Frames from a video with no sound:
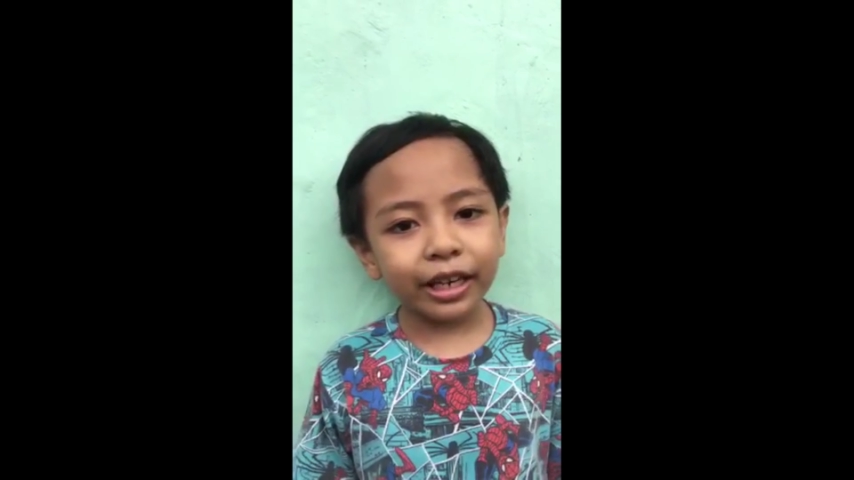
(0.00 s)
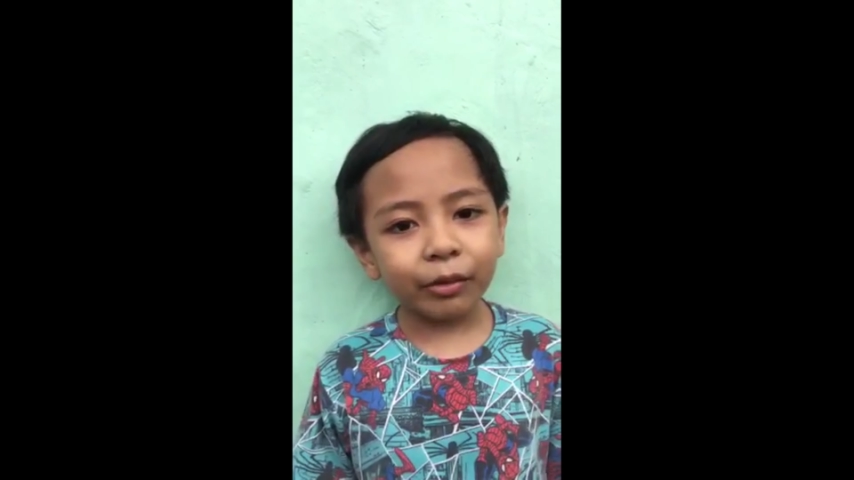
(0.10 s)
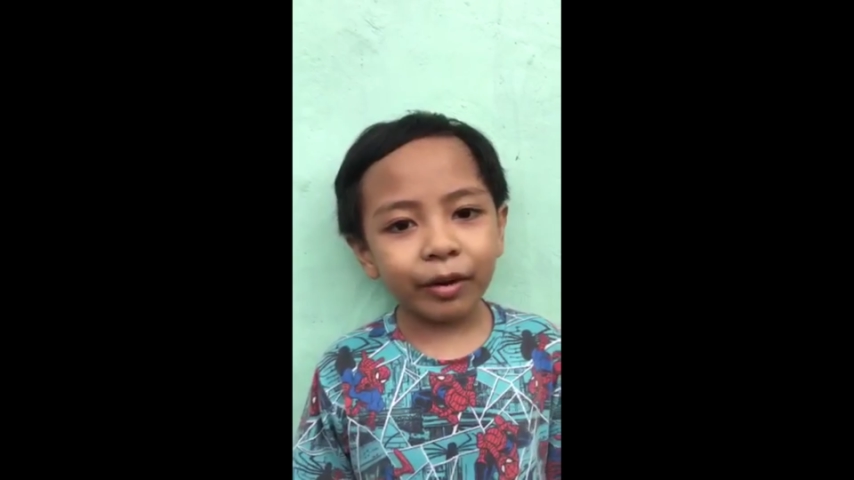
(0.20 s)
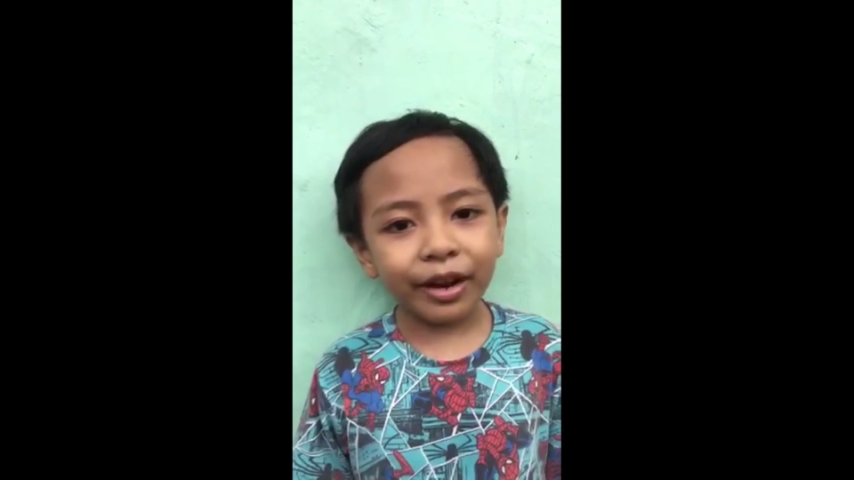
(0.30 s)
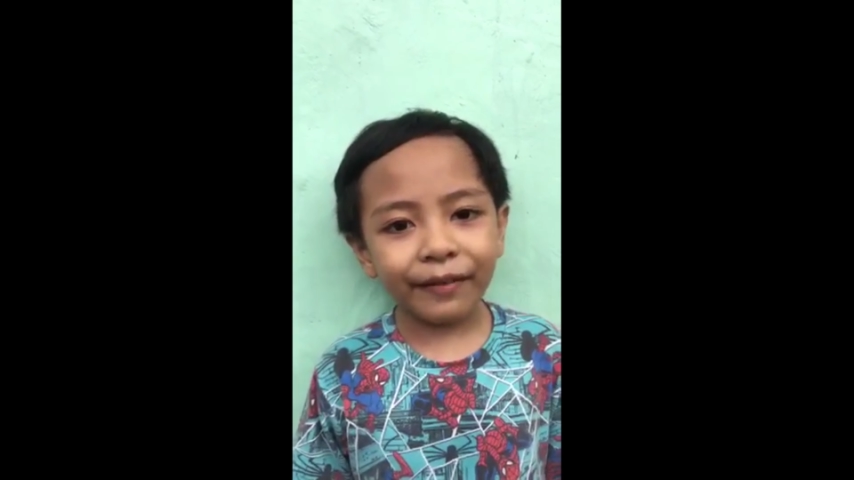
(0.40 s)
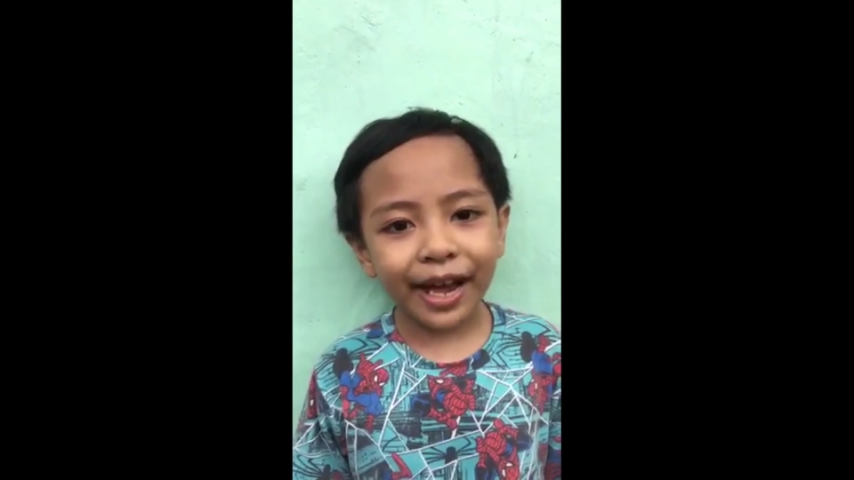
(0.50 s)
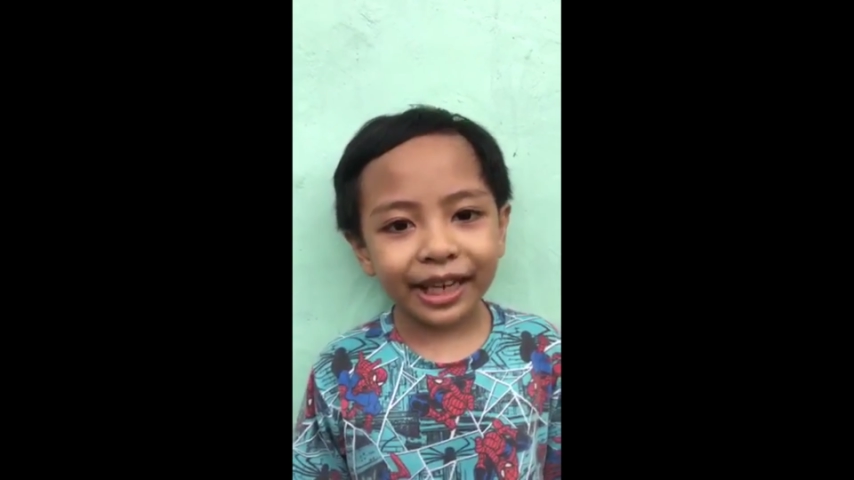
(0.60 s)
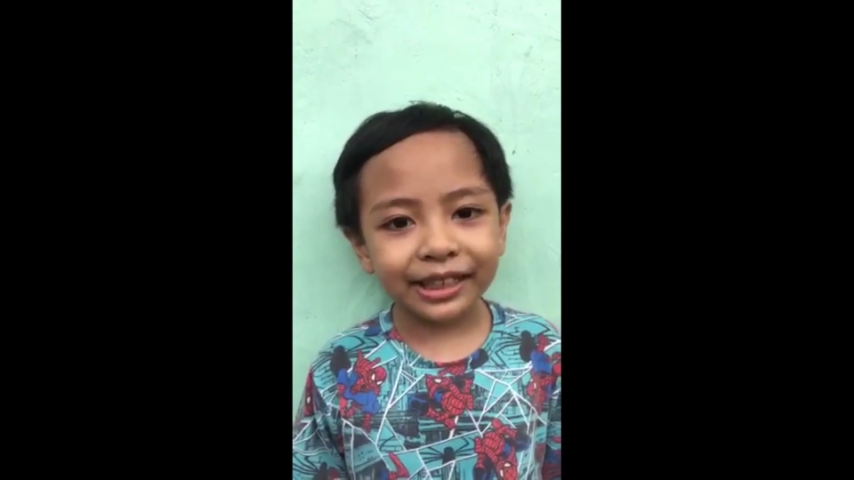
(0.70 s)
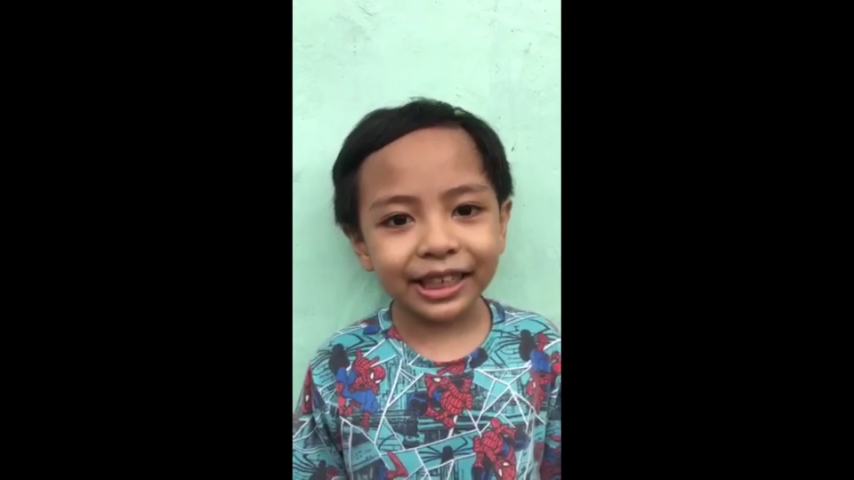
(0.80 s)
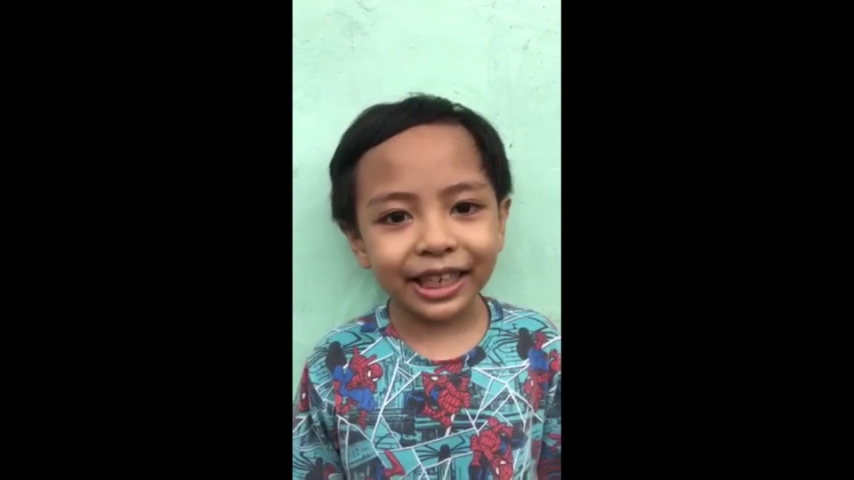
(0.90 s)
with the
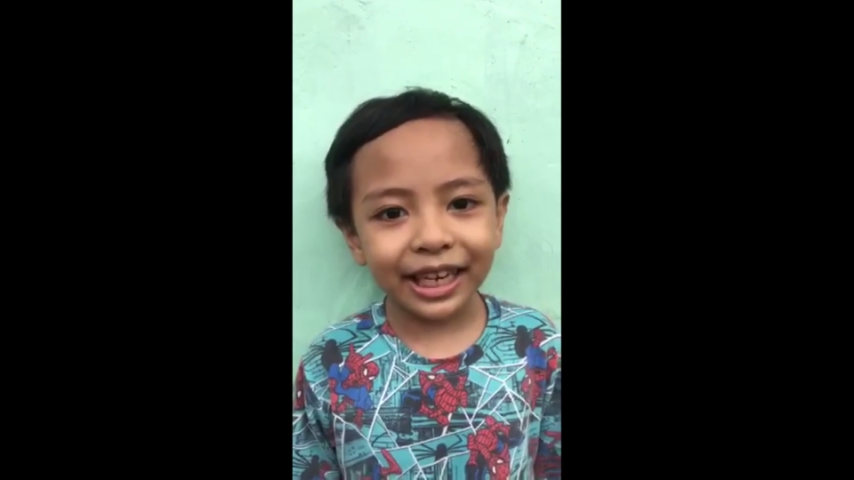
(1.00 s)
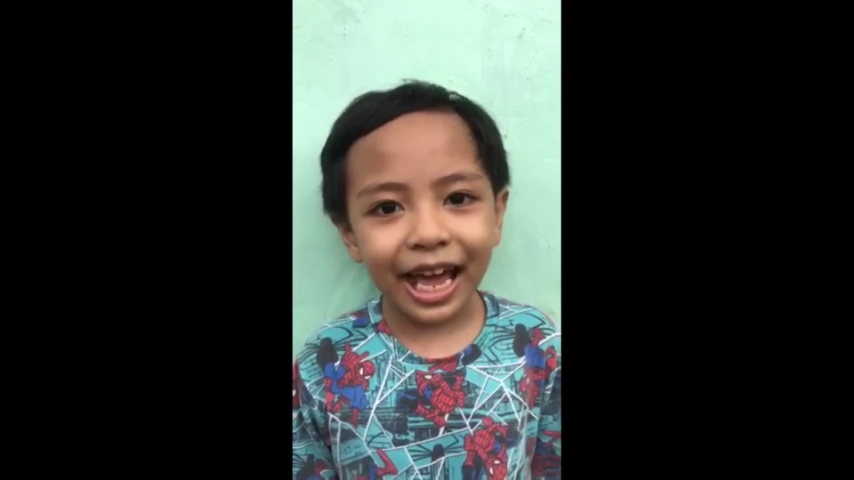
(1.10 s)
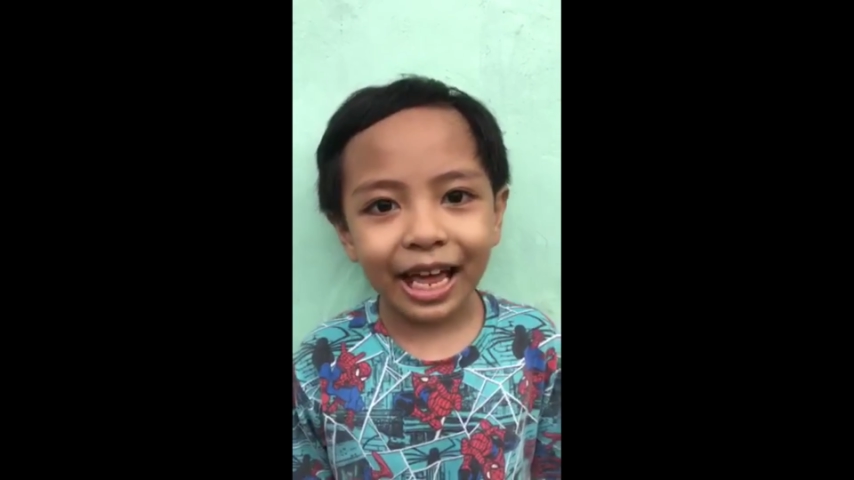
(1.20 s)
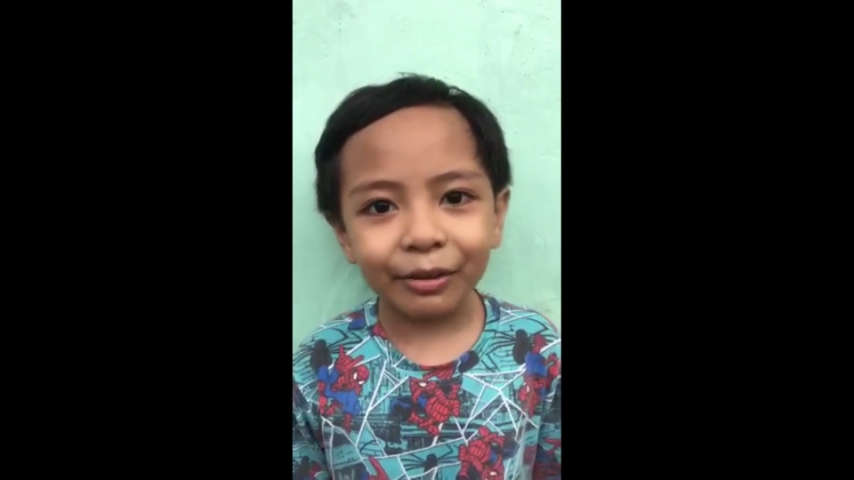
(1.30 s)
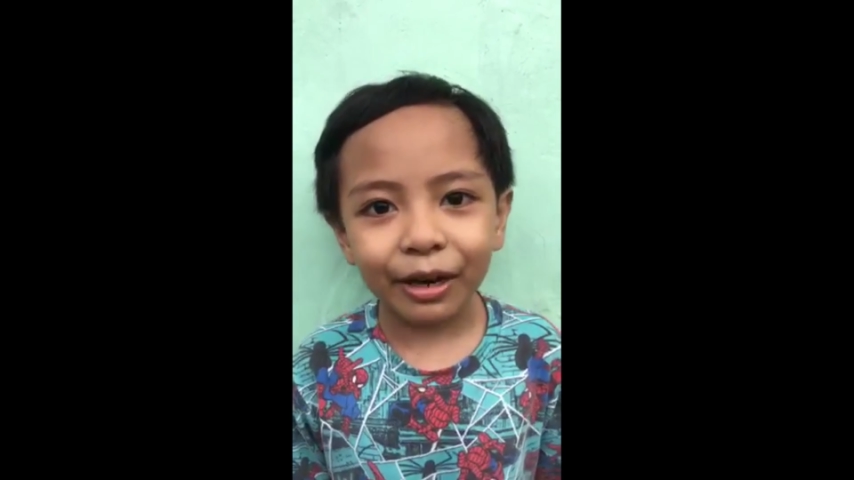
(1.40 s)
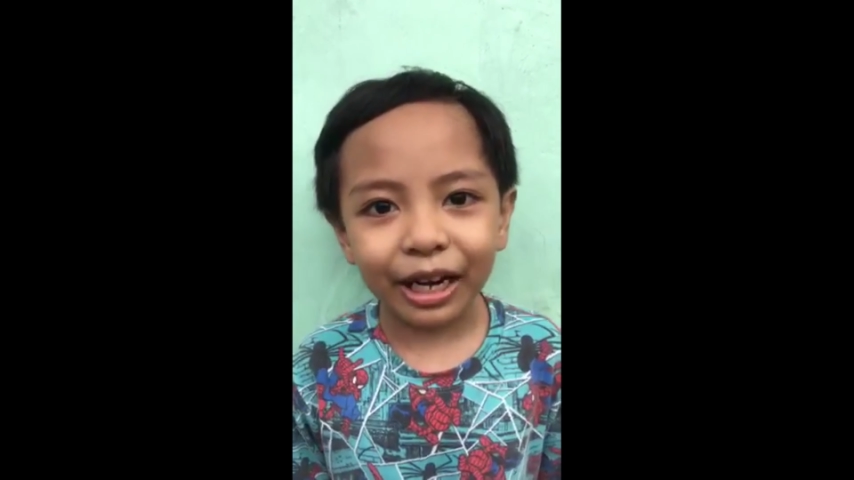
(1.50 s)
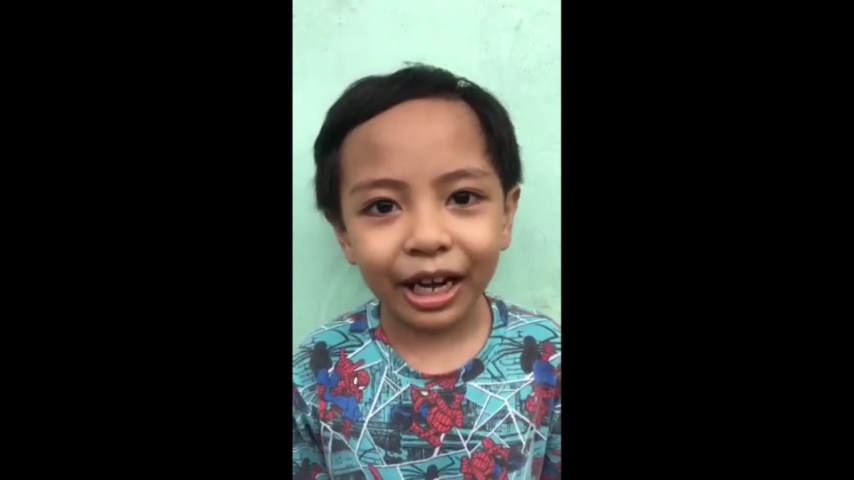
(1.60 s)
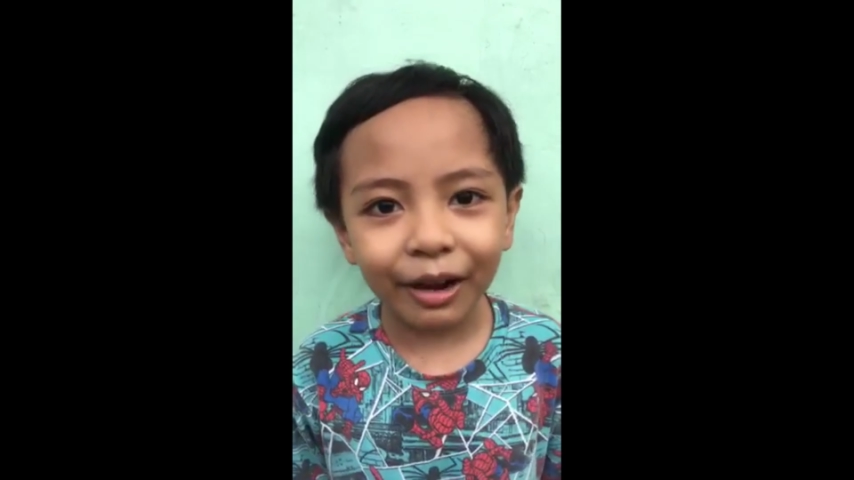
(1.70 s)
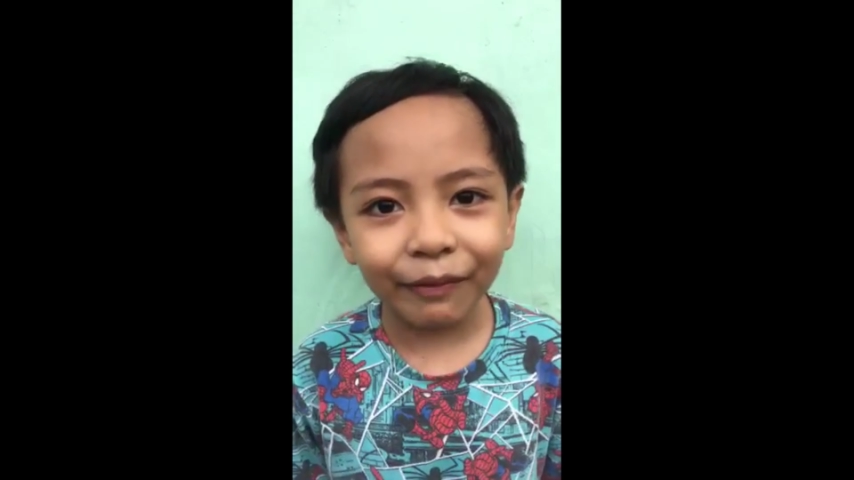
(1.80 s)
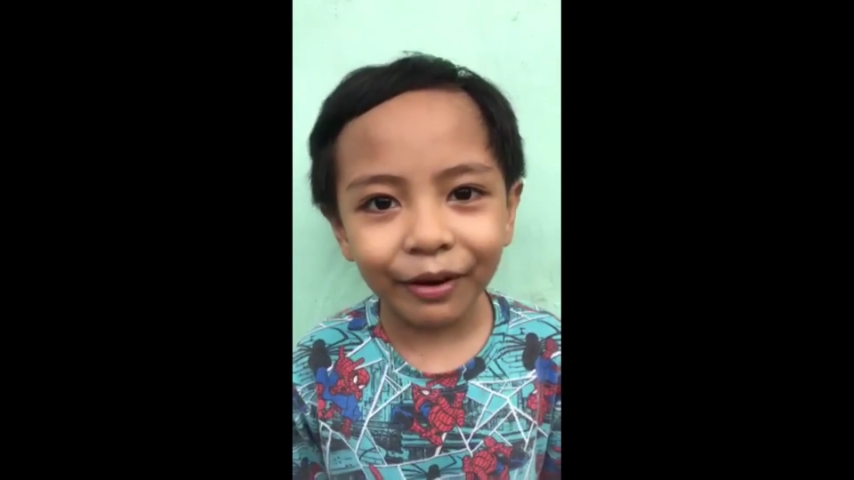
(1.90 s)
vaccine and
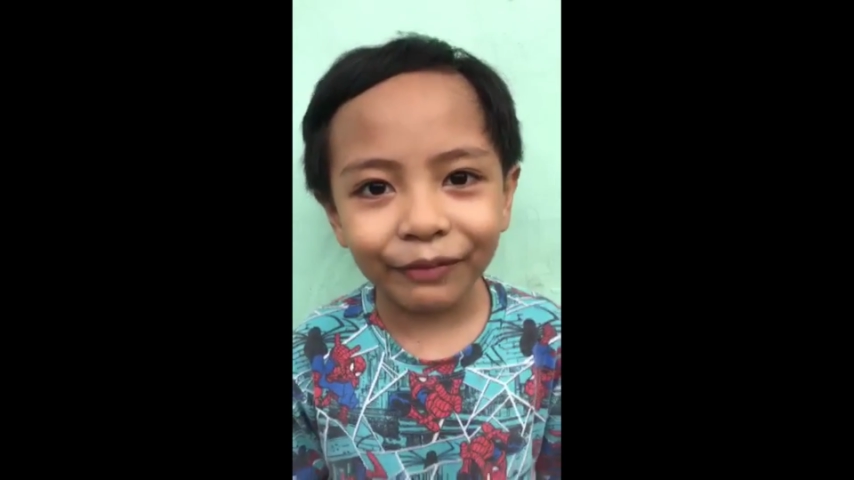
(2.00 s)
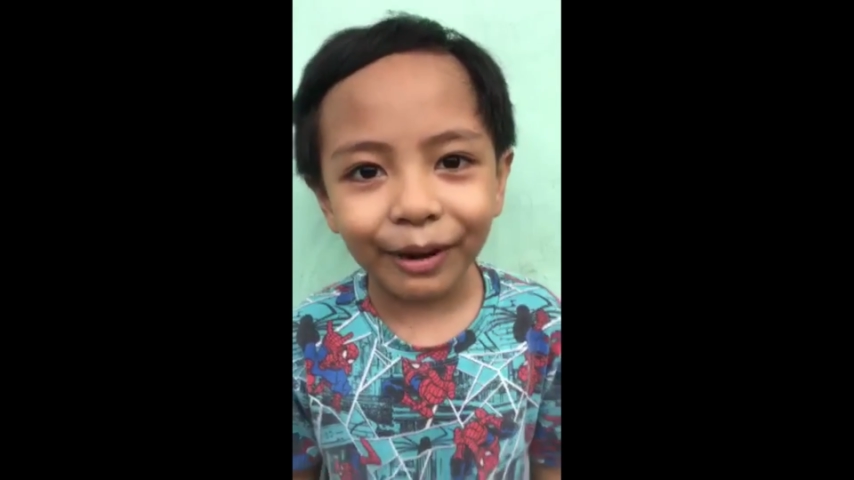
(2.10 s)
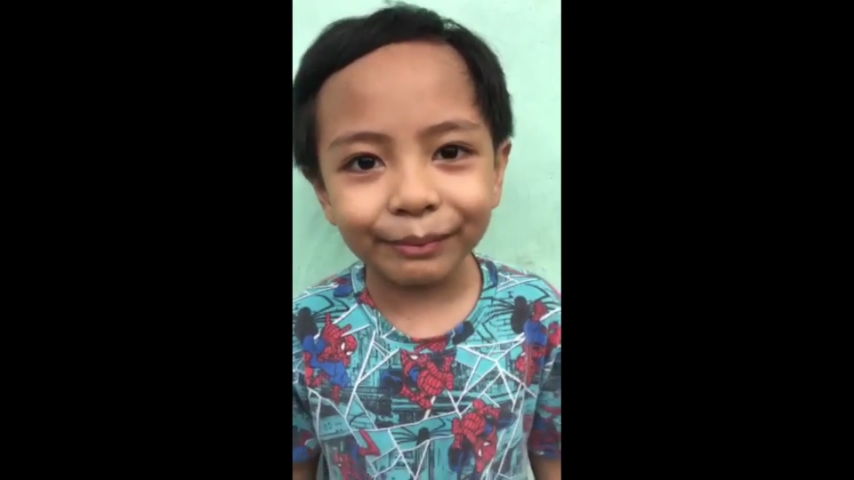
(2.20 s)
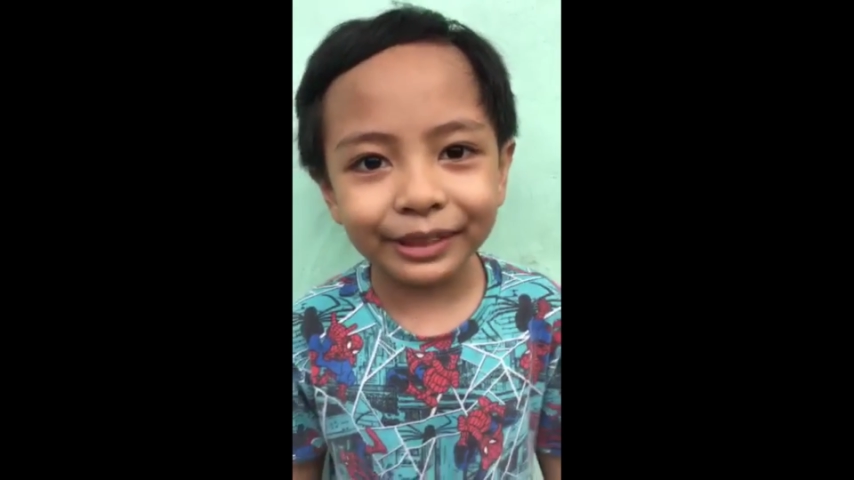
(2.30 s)
recover from